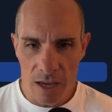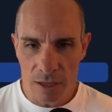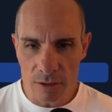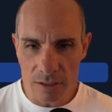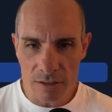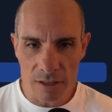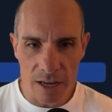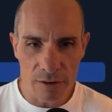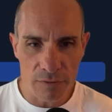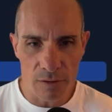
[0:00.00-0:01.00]
You can
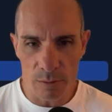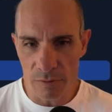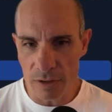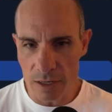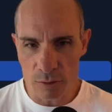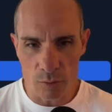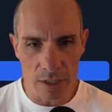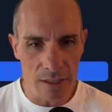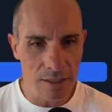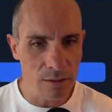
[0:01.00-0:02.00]
select from Flux
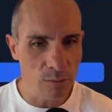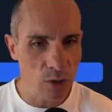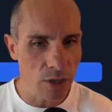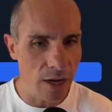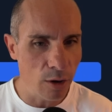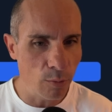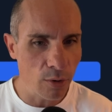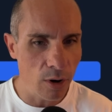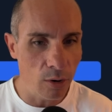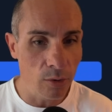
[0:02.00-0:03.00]
Realism, Schnell,
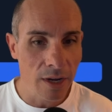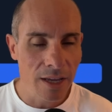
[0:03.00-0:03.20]
Pro,